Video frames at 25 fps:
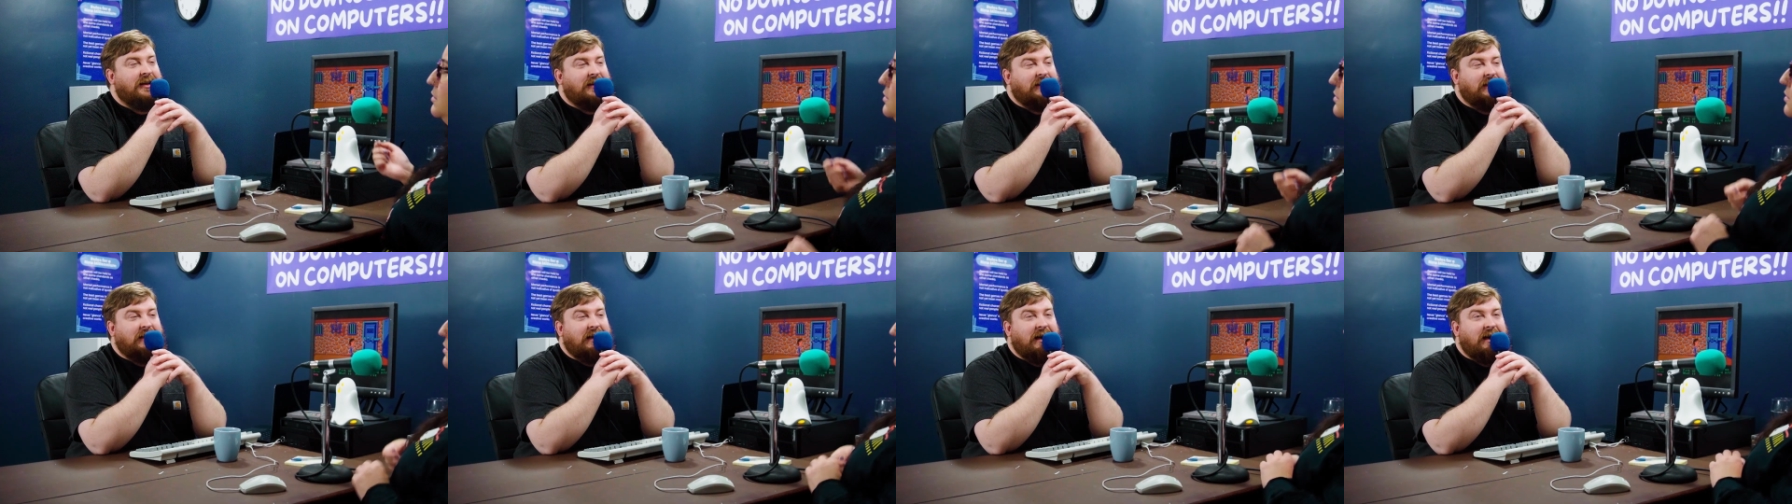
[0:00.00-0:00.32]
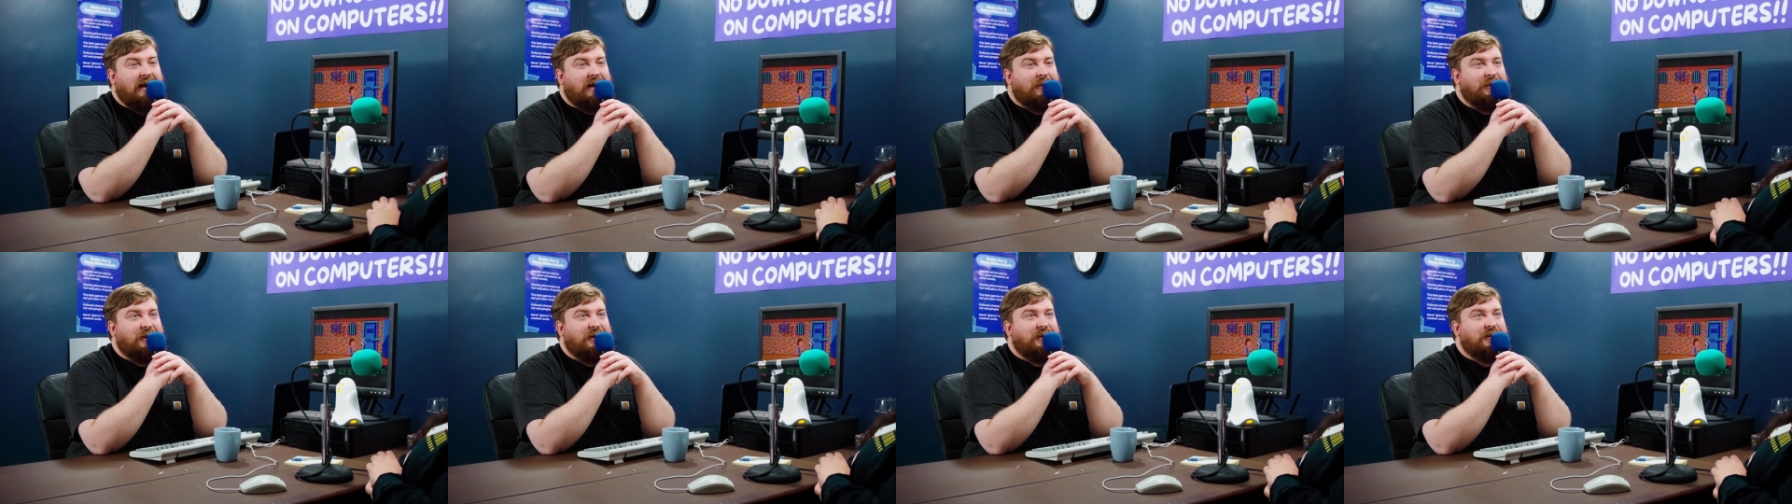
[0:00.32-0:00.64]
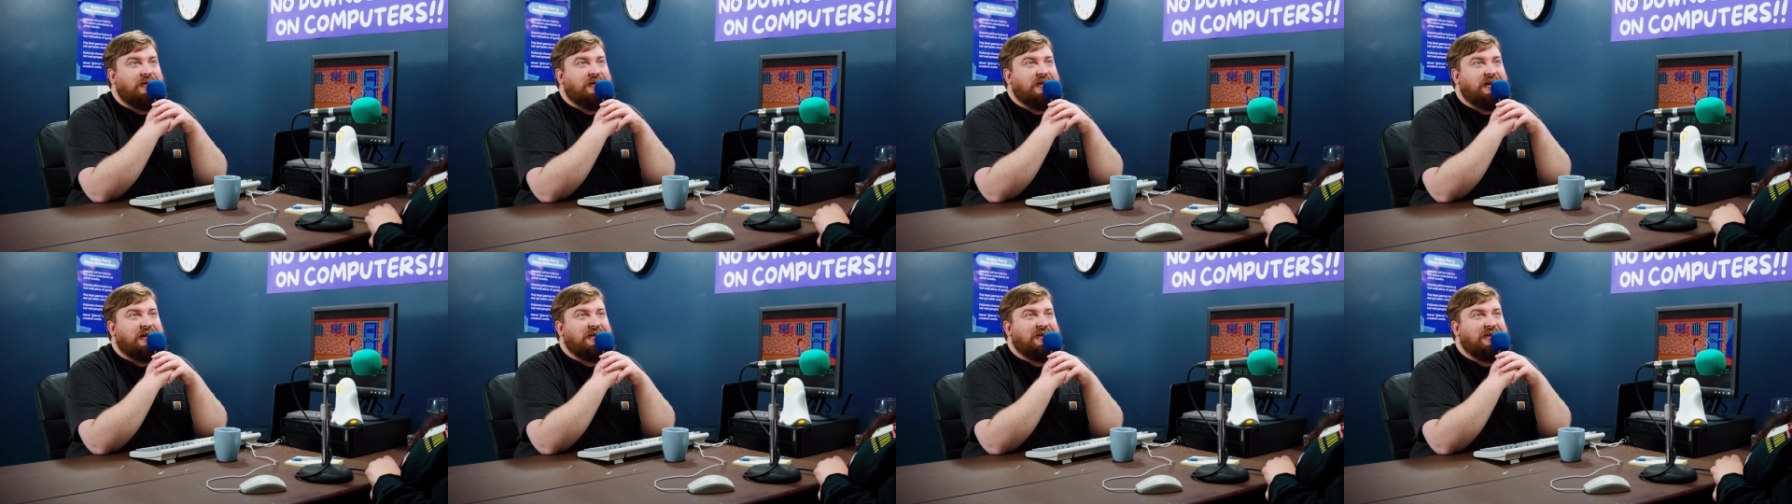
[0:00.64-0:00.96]
Yeah, I mean,
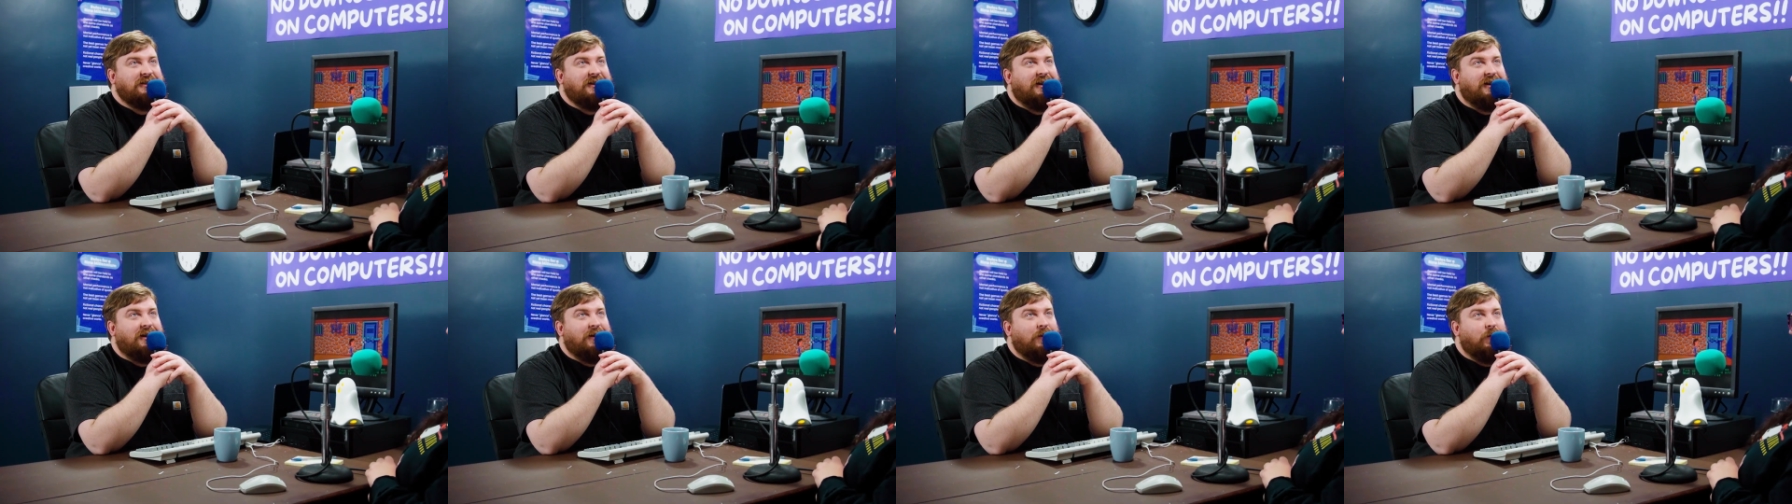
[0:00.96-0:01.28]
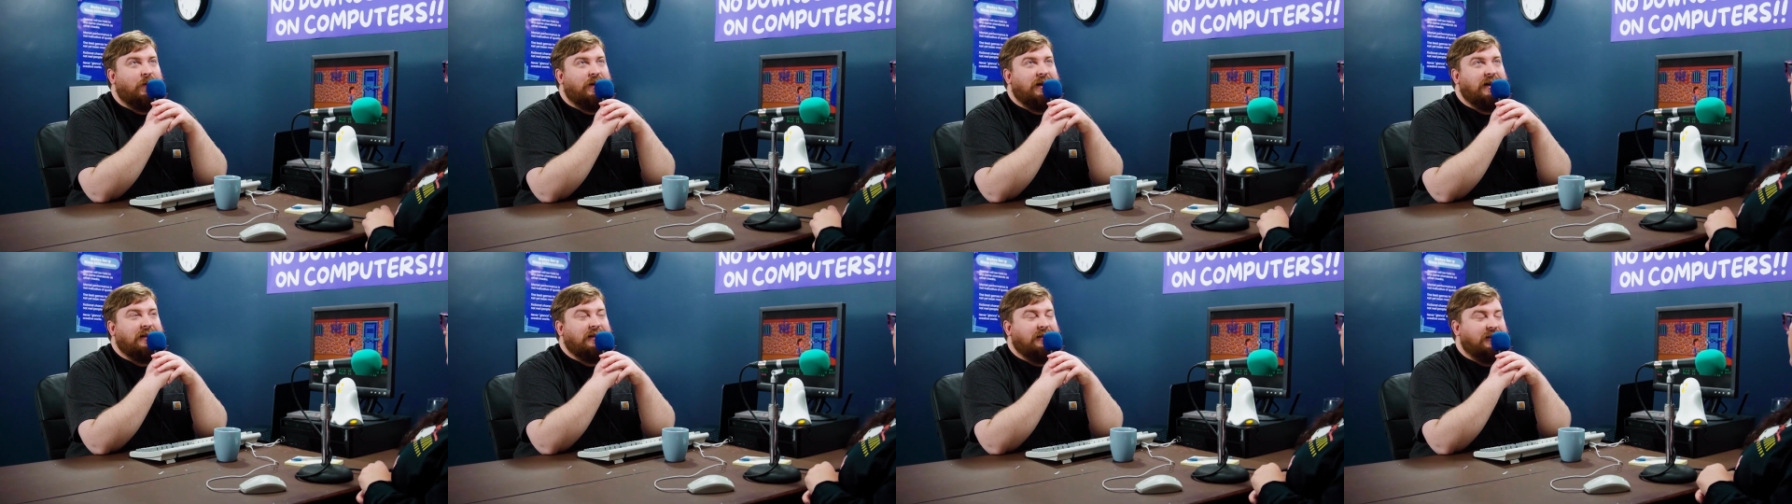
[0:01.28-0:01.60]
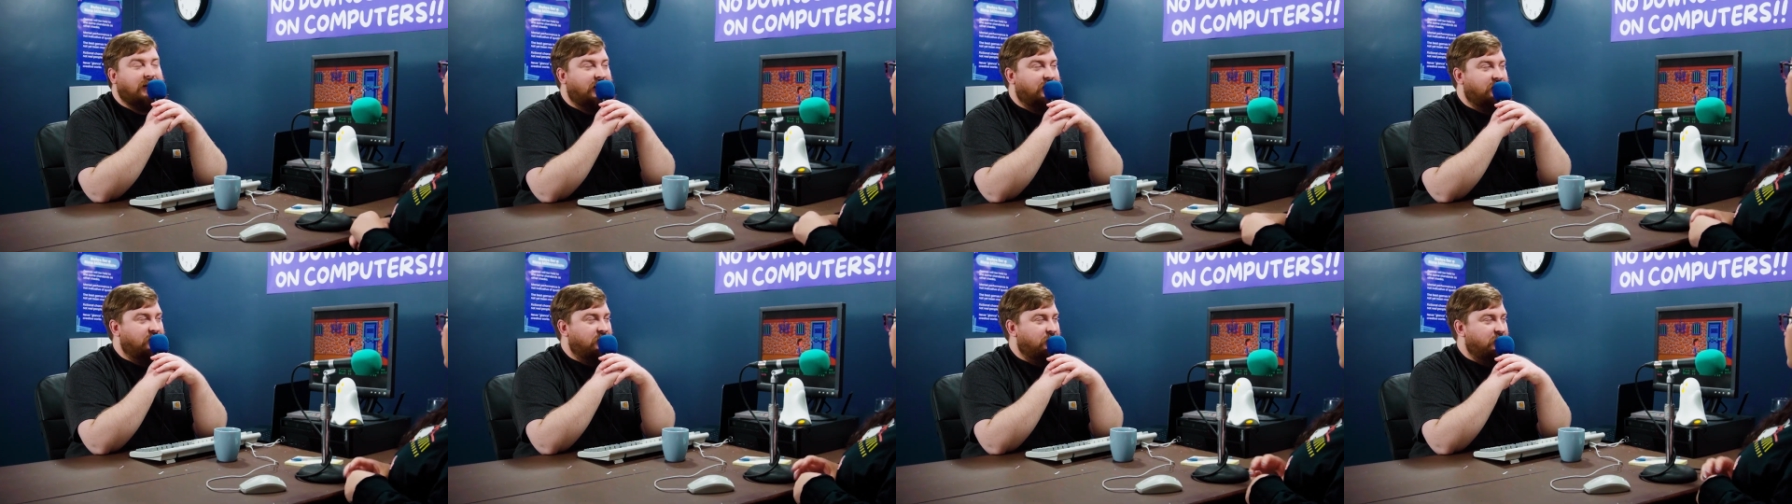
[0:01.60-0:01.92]
you're touching on what I
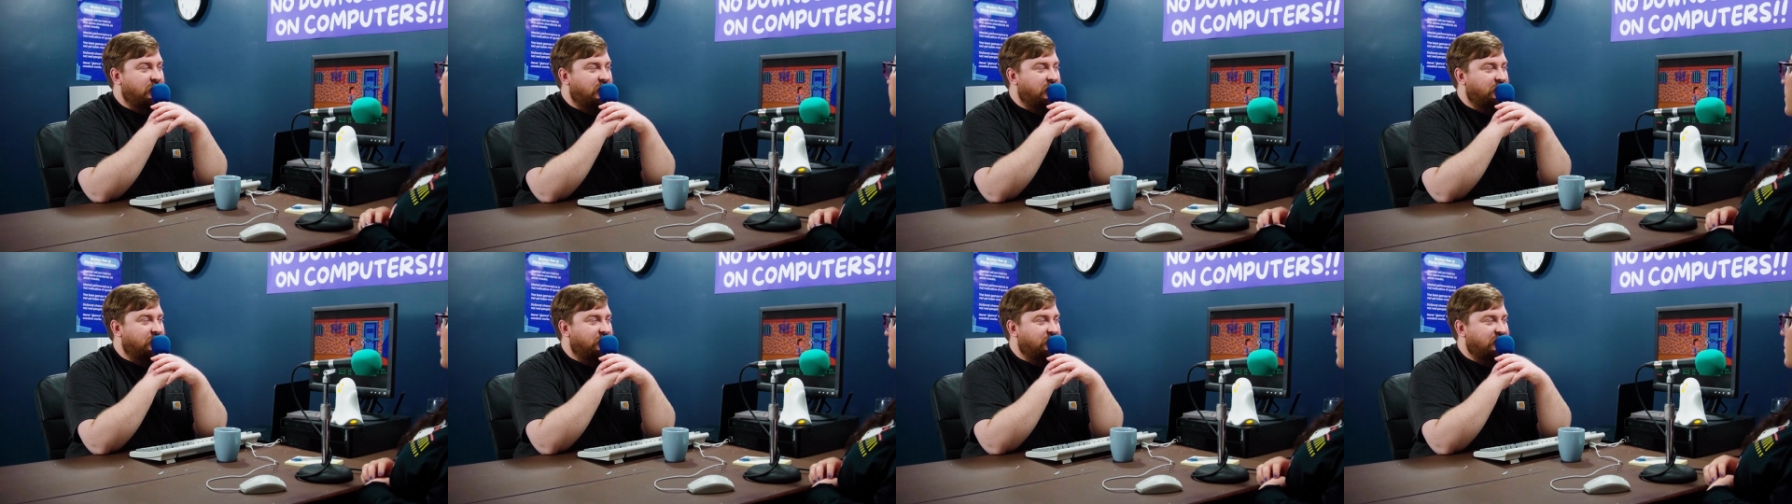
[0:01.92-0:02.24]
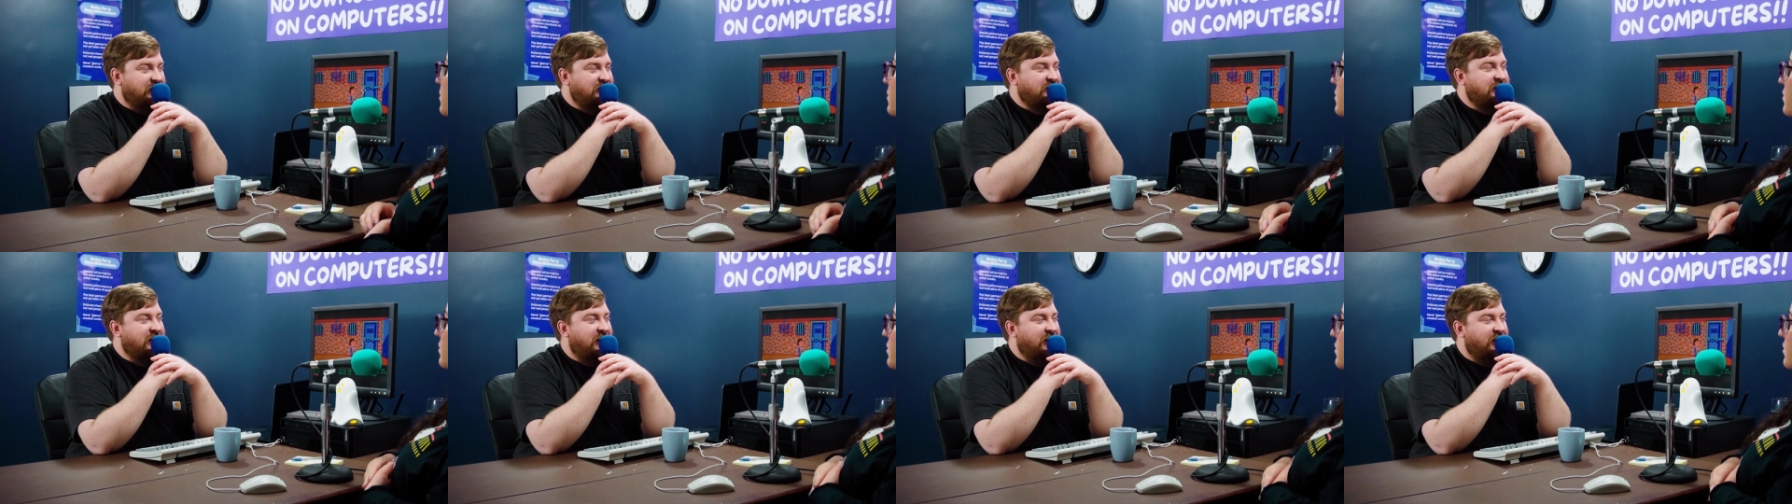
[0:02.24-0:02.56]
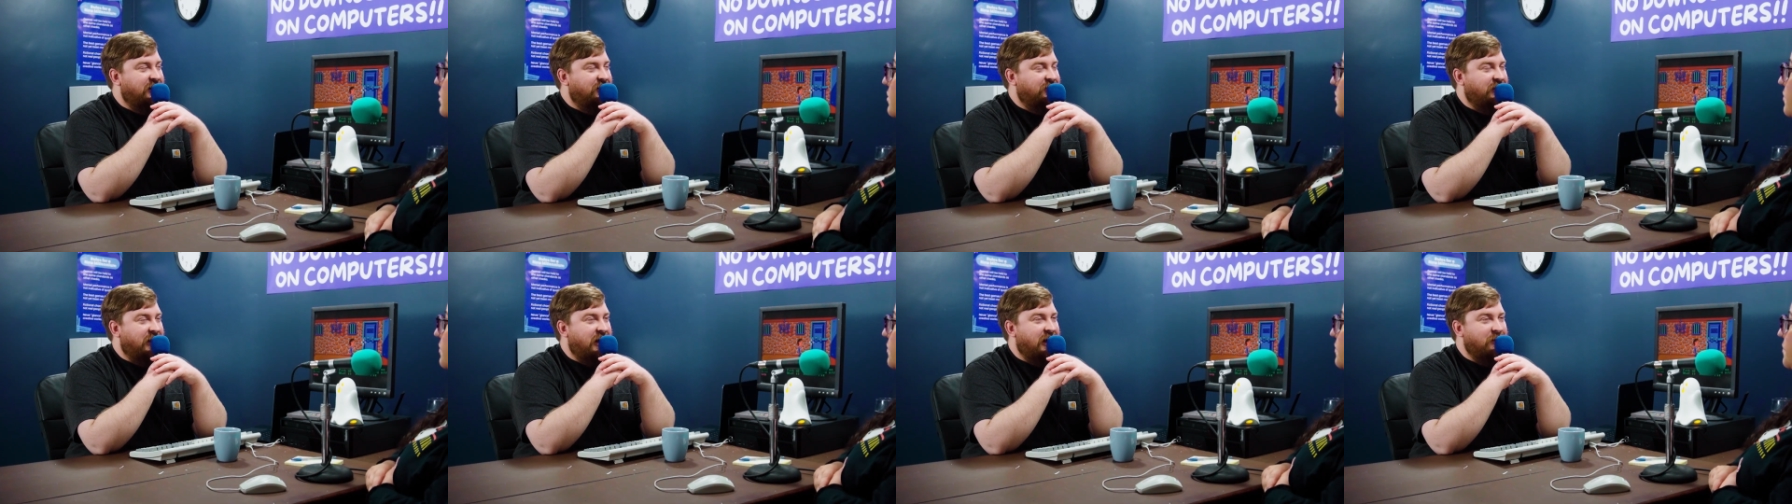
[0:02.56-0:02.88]
love about this
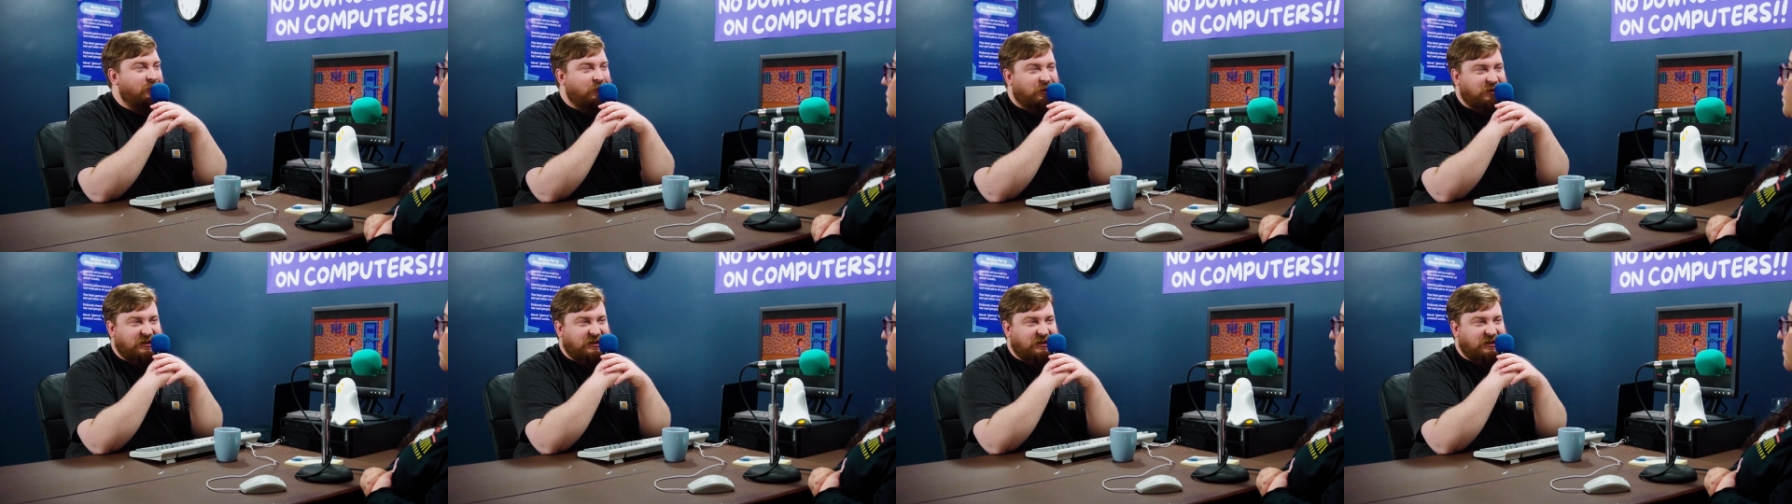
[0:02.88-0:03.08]
kind of game,